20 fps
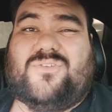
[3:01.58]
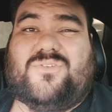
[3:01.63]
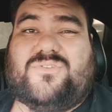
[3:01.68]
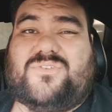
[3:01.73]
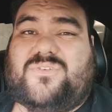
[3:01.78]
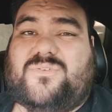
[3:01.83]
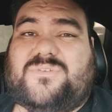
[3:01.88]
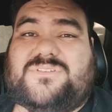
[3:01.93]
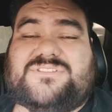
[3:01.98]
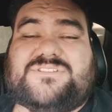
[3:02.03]
you
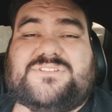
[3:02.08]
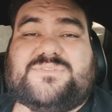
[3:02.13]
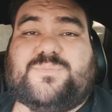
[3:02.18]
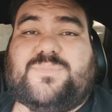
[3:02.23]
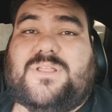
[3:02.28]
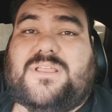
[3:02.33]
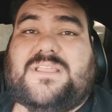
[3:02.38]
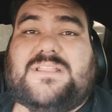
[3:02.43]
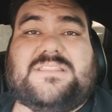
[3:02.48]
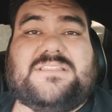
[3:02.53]
do is just
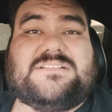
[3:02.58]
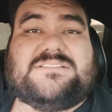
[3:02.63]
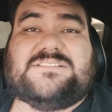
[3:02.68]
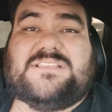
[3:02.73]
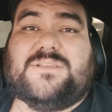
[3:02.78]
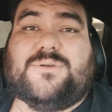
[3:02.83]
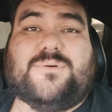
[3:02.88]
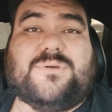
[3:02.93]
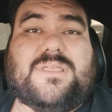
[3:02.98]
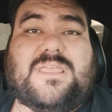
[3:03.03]
plug in the
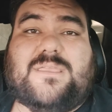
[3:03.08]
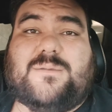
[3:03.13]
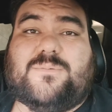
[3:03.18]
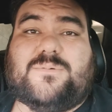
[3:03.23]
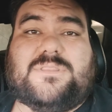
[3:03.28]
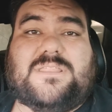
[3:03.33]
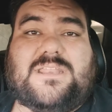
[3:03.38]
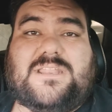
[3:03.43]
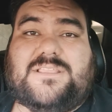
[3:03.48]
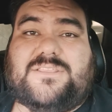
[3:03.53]
single
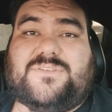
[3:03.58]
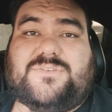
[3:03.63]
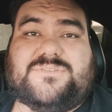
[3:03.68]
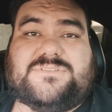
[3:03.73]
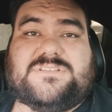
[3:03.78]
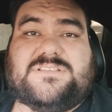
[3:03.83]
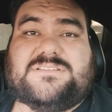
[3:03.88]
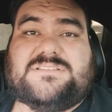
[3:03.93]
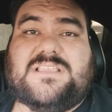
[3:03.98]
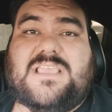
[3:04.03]
cable that it
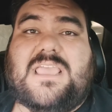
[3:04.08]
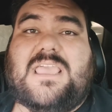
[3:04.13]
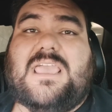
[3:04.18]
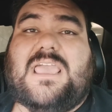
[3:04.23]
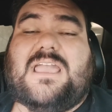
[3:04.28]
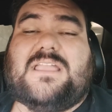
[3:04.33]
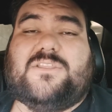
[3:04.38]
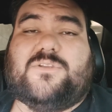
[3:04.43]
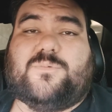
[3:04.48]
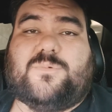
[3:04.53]
uses
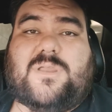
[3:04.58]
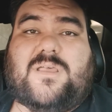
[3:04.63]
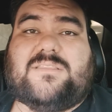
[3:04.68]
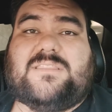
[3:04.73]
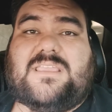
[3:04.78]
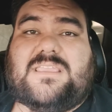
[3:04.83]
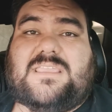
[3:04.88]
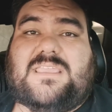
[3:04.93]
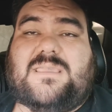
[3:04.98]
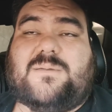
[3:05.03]
and you
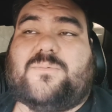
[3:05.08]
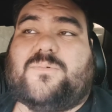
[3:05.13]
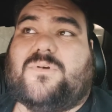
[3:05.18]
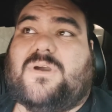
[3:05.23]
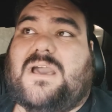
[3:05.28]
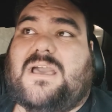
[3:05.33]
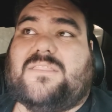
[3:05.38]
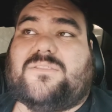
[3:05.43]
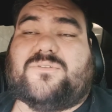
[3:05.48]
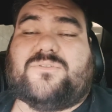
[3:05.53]
route that cable
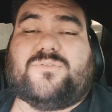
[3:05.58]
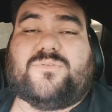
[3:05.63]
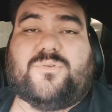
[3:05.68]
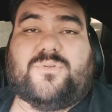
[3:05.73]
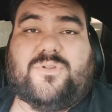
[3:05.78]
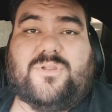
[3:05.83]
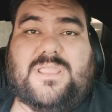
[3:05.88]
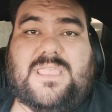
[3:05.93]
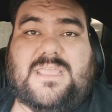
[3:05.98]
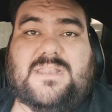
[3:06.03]
either through
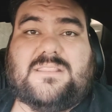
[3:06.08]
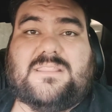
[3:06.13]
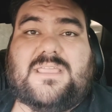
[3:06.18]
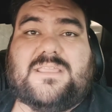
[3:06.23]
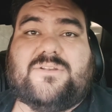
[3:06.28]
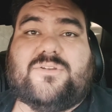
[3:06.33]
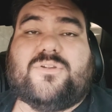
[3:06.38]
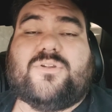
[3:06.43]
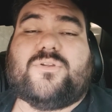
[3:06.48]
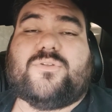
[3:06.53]
your
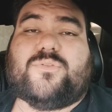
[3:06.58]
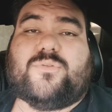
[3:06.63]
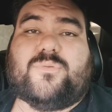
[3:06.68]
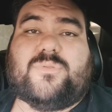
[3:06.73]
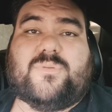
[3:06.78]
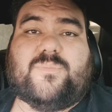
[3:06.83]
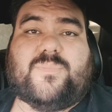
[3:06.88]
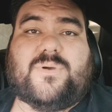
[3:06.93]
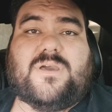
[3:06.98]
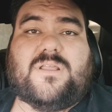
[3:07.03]
headliner or through
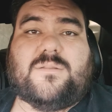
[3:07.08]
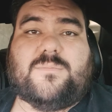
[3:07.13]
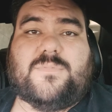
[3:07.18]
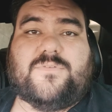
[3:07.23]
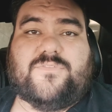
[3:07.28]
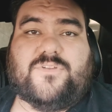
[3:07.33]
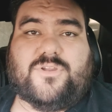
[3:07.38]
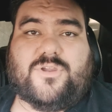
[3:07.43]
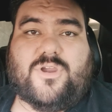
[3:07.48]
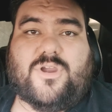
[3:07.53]
the bottom
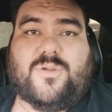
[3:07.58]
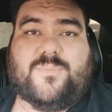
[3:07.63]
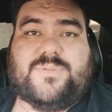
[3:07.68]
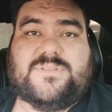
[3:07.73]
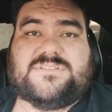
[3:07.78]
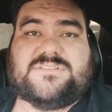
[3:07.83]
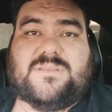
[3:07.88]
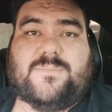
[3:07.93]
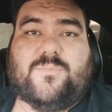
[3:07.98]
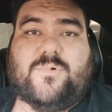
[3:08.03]
of your
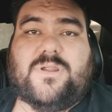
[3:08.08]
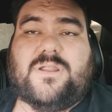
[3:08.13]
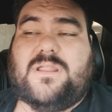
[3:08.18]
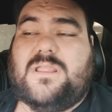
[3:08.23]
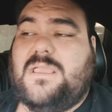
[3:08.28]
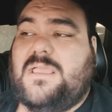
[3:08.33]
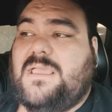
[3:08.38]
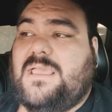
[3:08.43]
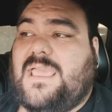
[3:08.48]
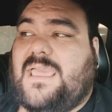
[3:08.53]
carpet somewhere,
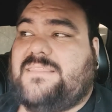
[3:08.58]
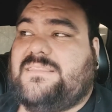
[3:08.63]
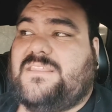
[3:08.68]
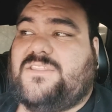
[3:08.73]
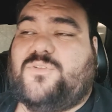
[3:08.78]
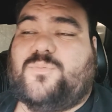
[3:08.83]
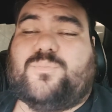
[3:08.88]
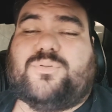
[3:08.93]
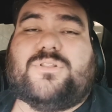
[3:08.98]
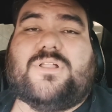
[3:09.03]
and
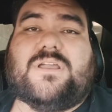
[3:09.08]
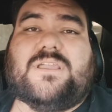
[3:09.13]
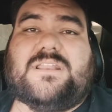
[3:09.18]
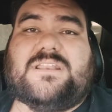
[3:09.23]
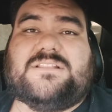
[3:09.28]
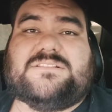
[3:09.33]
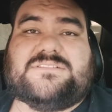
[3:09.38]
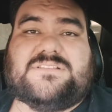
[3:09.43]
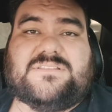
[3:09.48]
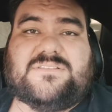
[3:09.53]
then you plug
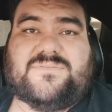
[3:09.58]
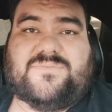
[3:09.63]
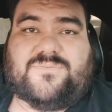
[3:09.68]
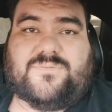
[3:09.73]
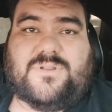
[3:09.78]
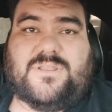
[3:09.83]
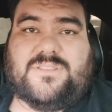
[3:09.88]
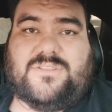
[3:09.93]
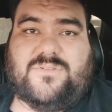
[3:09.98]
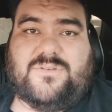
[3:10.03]
it into the
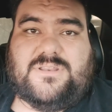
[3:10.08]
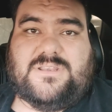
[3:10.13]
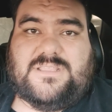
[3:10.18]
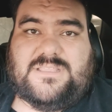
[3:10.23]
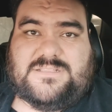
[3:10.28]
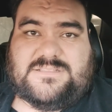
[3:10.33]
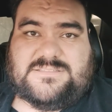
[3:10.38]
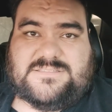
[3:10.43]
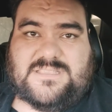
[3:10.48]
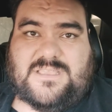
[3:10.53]
front unit
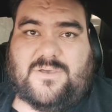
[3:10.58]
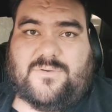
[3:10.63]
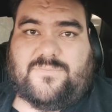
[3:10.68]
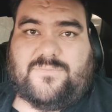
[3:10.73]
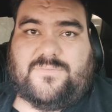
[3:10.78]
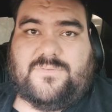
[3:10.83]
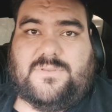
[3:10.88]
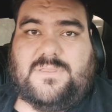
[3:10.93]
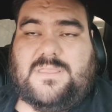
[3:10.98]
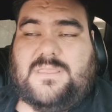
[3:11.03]

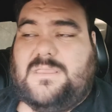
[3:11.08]
itself.